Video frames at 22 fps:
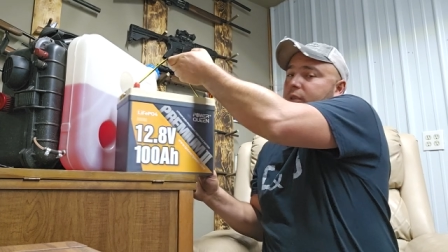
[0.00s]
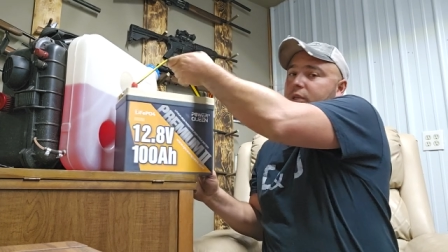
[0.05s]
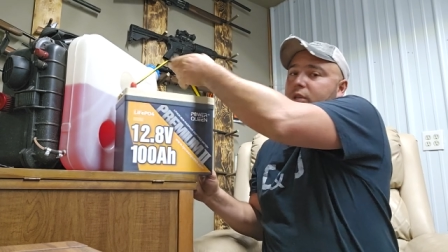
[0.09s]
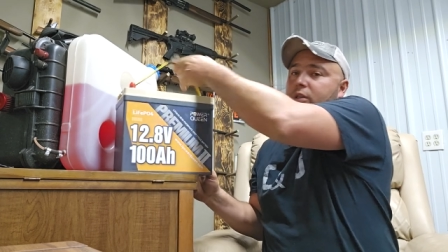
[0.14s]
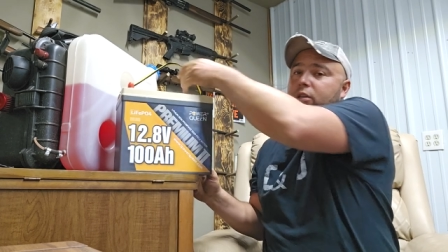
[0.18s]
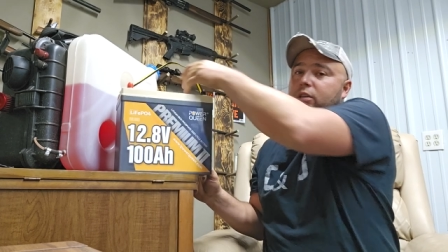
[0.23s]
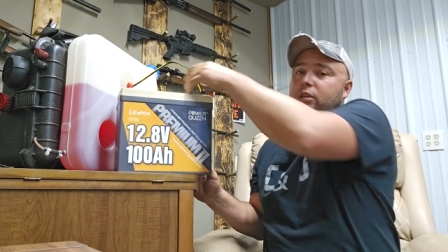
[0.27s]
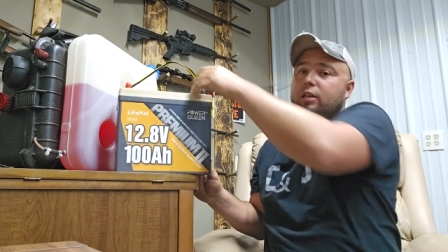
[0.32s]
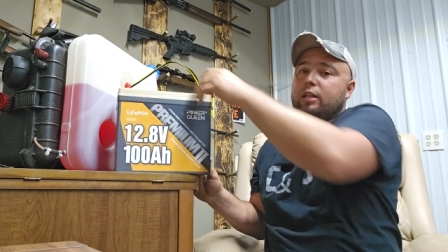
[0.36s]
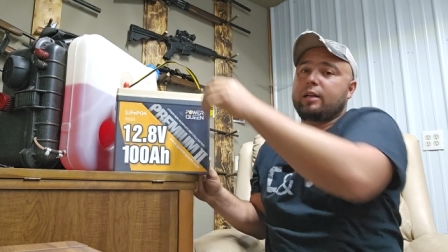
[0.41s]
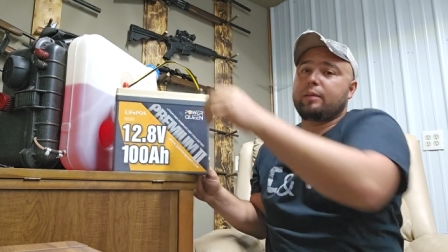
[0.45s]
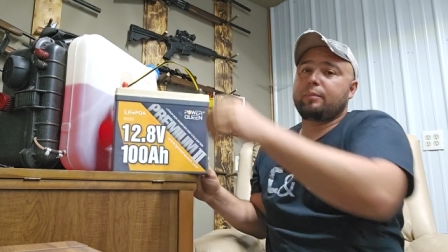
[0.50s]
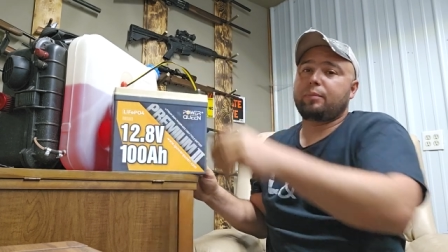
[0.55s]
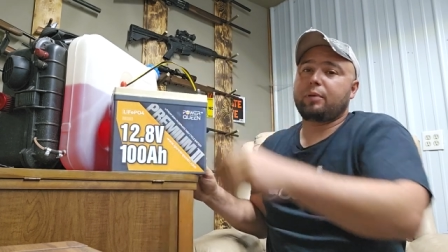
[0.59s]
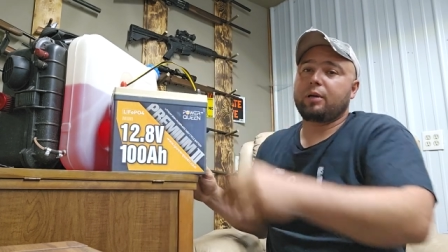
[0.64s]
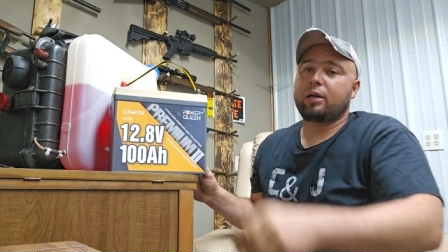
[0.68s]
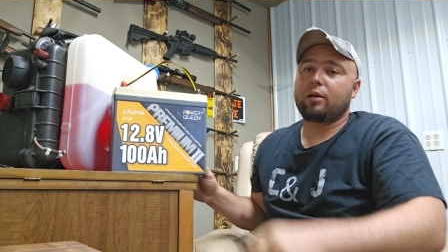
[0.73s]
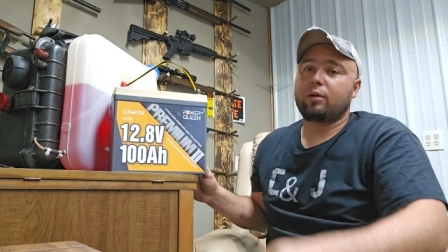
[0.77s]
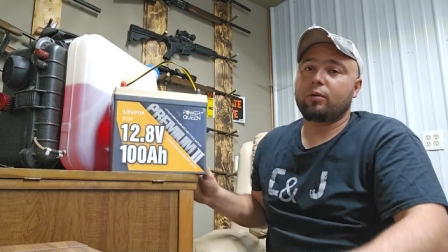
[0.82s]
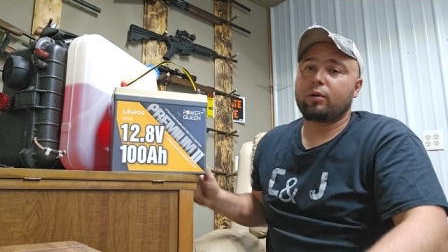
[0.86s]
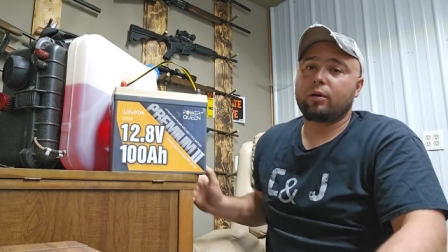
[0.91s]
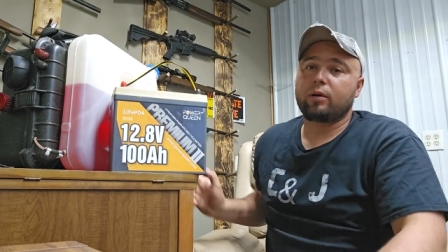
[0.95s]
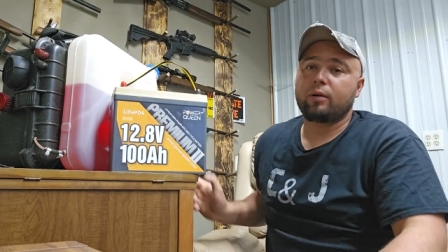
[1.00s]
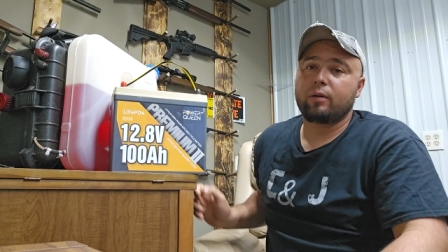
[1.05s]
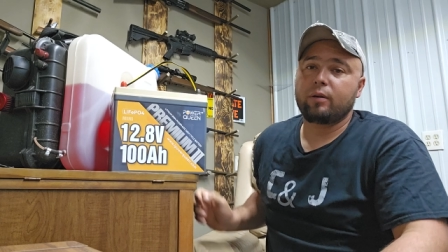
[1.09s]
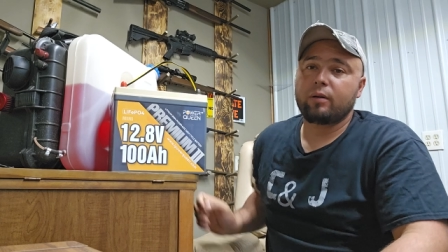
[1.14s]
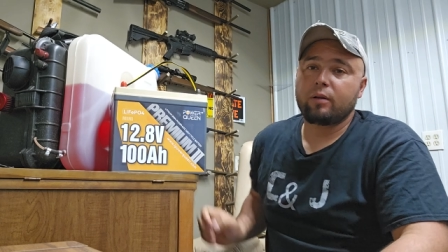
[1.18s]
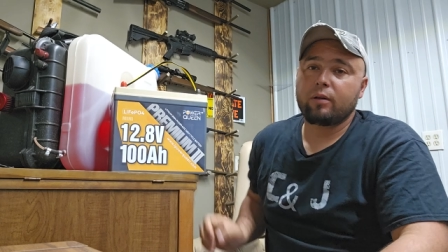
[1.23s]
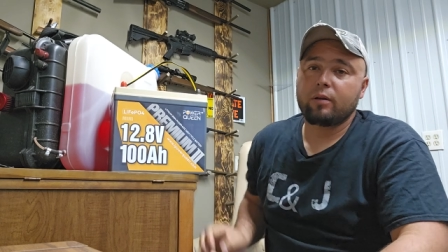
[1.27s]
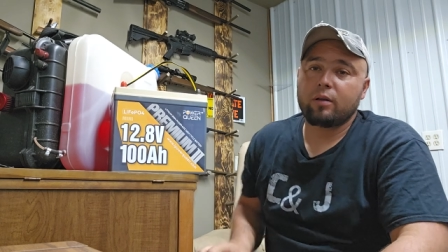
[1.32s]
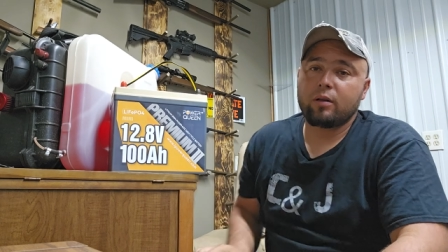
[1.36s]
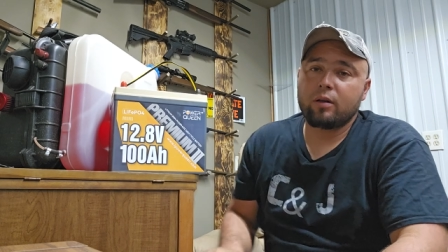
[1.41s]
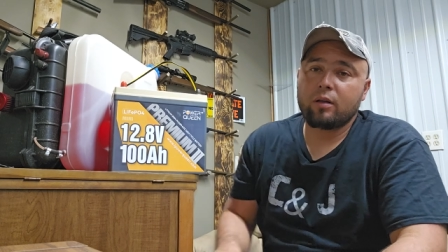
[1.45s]
100 amp hour
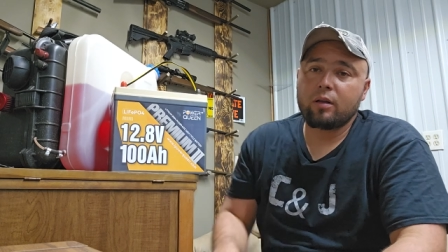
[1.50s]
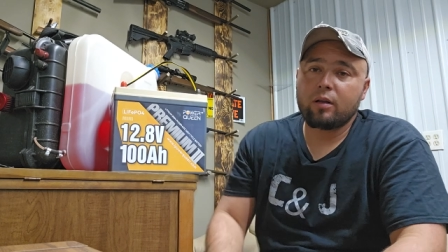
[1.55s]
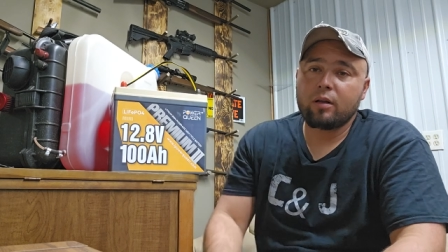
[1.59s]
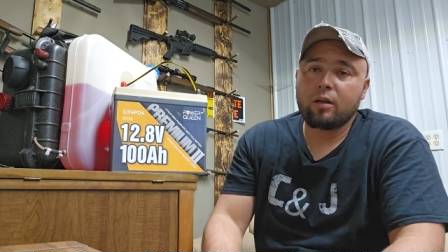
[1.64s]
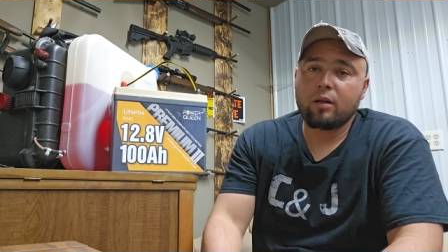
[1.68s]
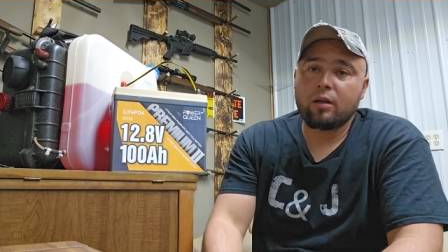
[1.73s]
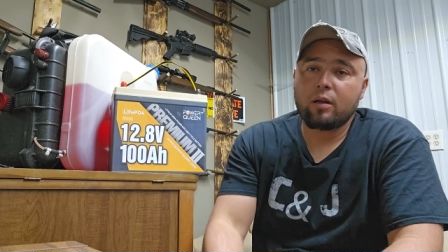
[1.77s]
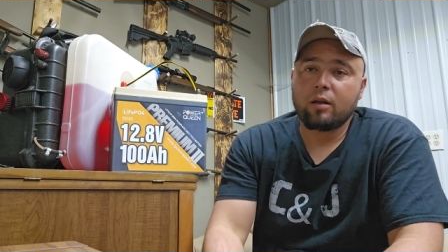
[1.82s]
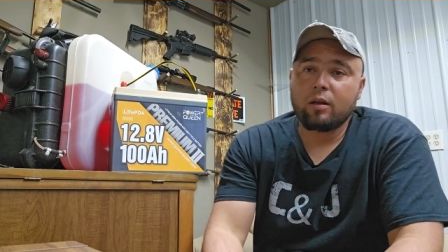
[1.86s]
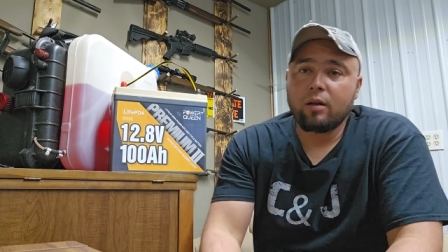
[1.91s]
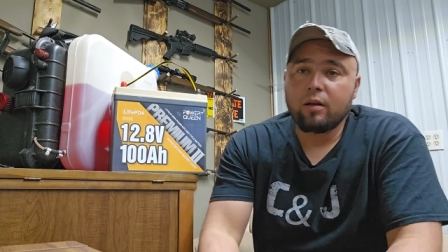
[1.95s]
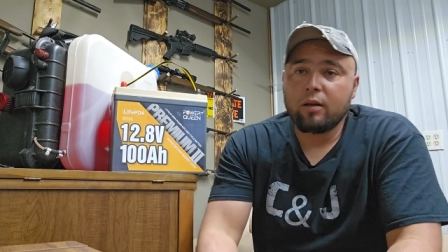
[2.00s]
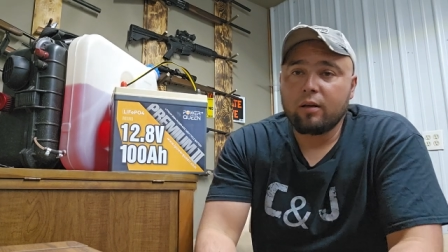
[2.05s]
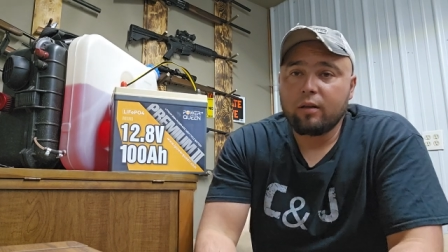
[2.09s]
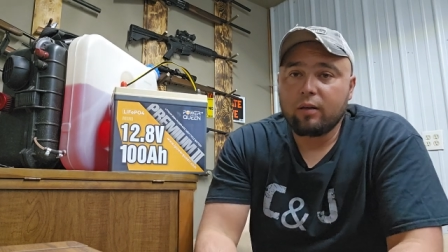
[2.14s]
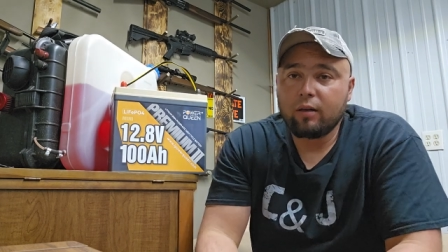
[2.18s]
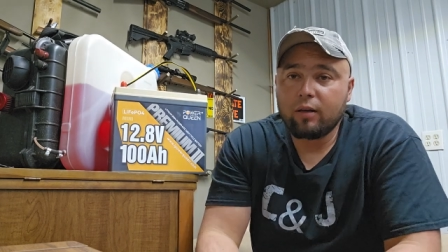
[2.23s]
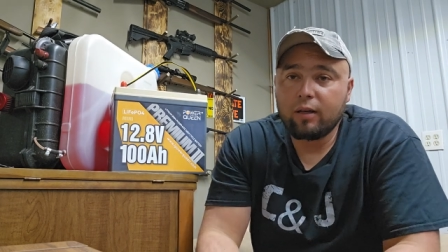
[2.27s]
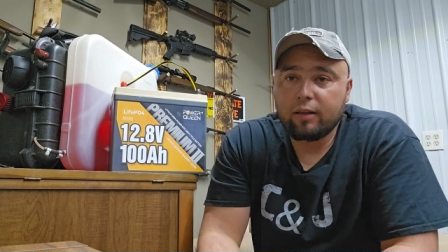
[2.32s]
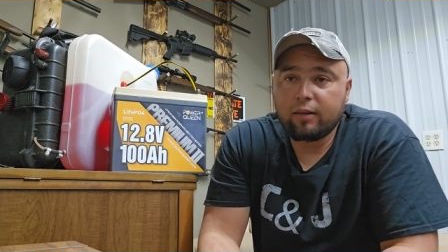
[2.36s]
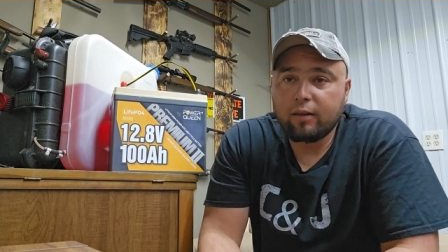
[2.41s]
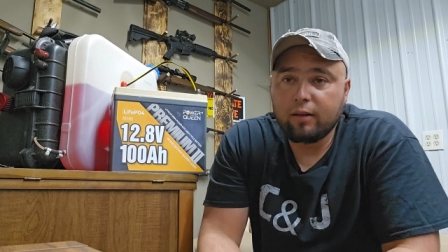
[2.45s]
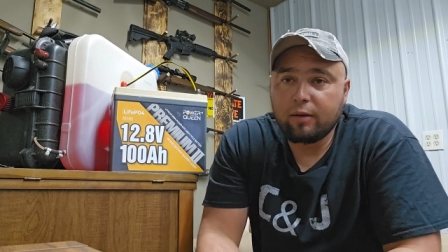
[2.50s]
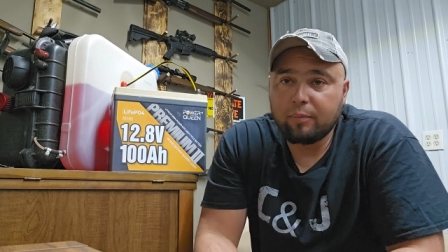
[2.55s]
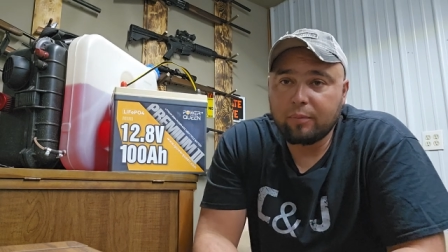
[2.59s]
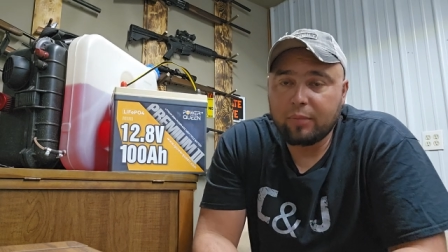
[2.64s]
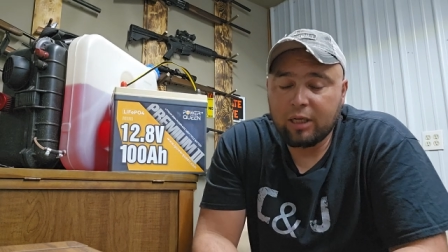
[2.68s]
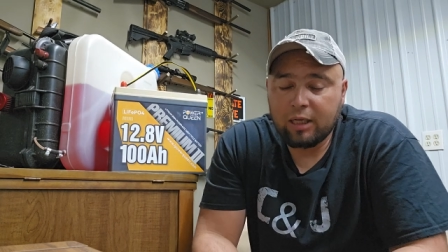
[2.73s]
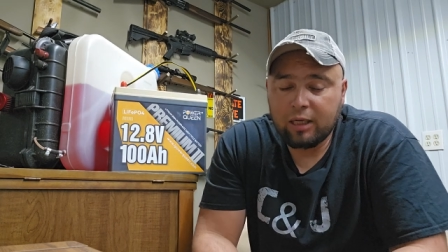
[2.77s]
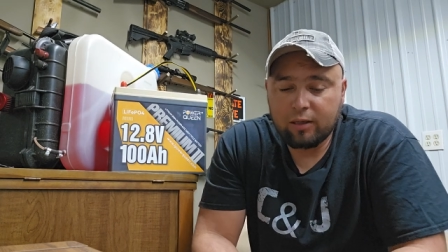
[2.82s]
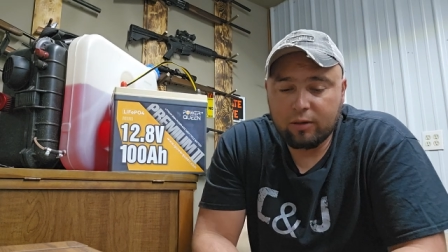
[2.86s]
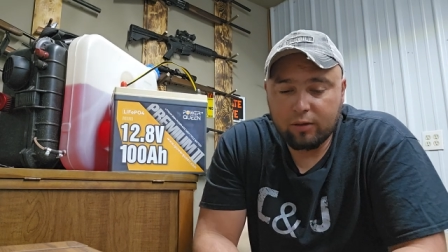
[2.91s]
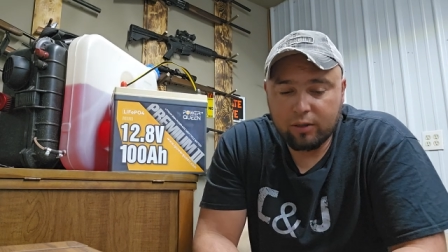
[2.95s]
lithium
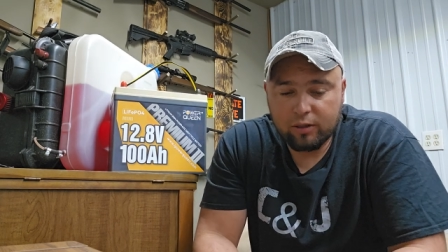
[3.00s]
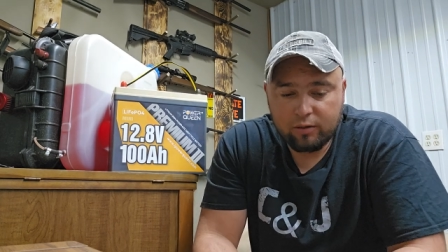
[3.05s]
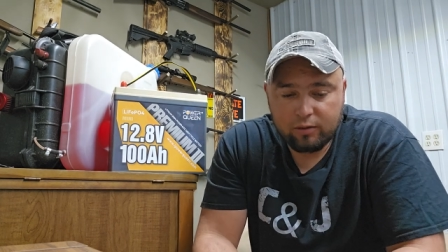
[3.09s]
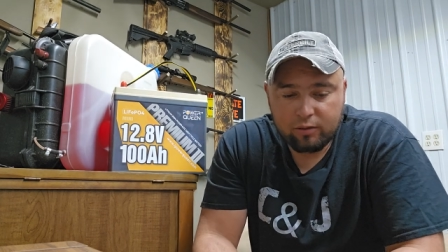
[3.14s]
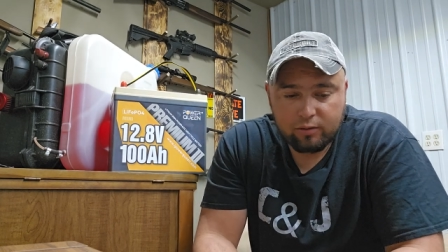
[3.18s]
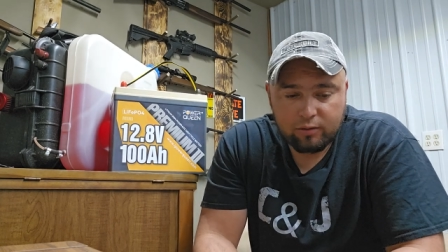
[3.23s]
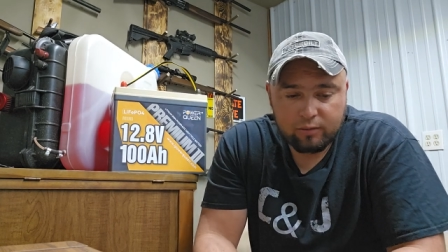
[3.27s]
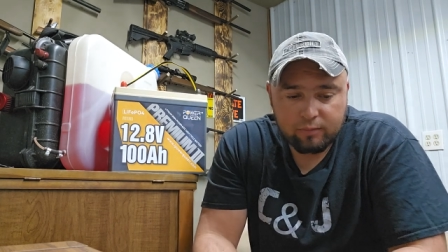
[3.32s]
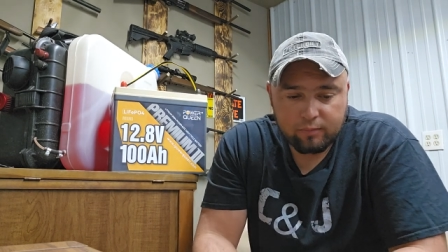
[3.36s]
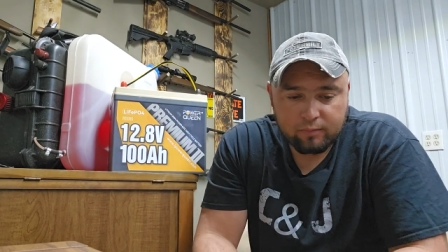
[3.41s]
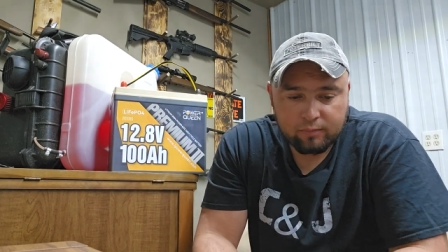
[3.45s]
batteries.